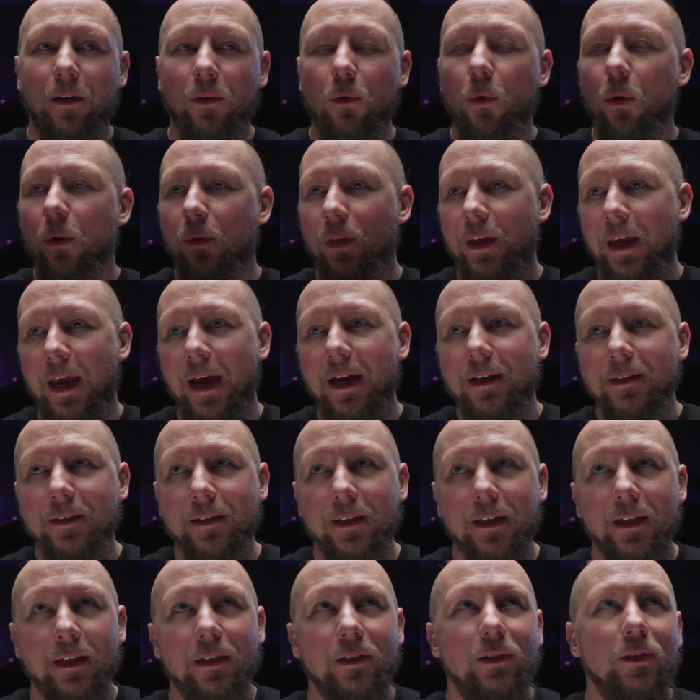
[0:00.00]
or the
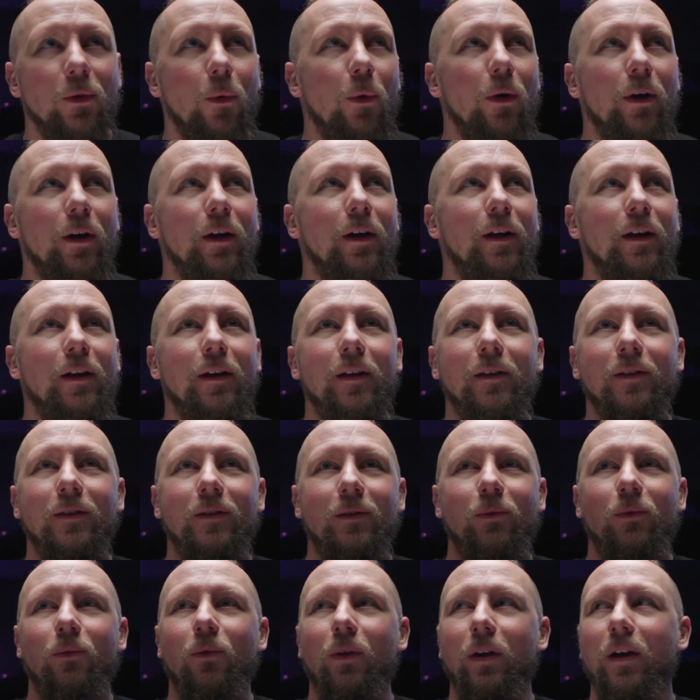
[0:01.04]
SE, sorry,
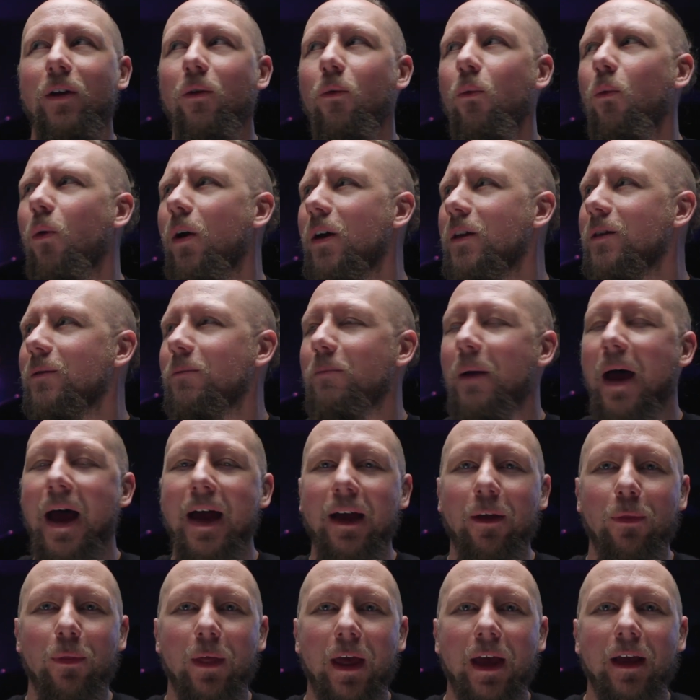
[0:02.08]
as it was
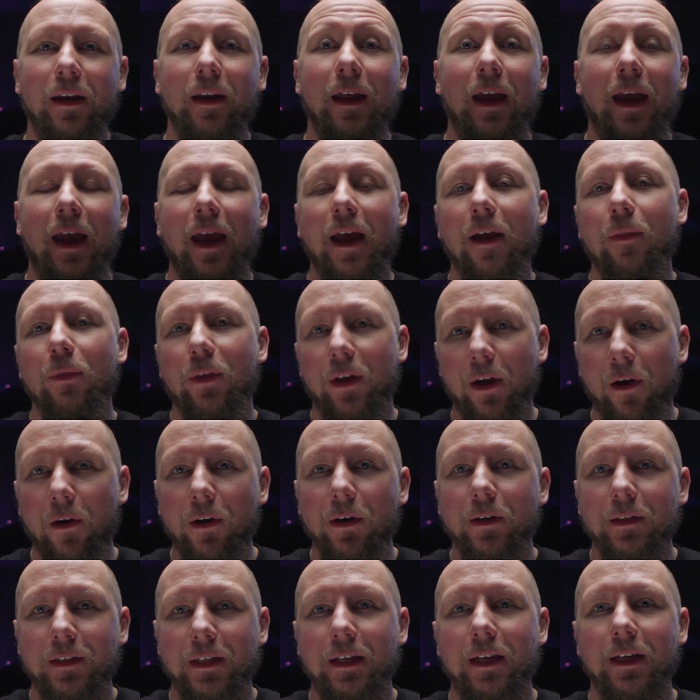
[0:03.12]
back then, and the
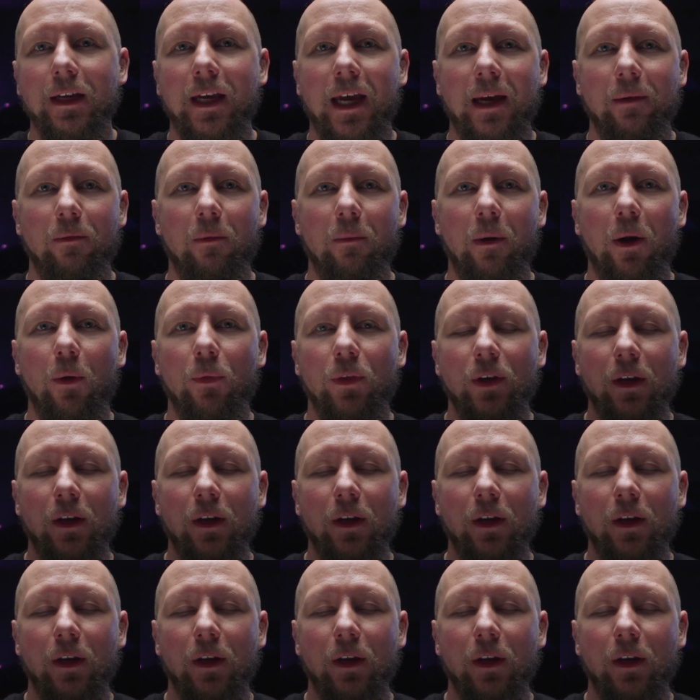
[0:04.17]
RT came about.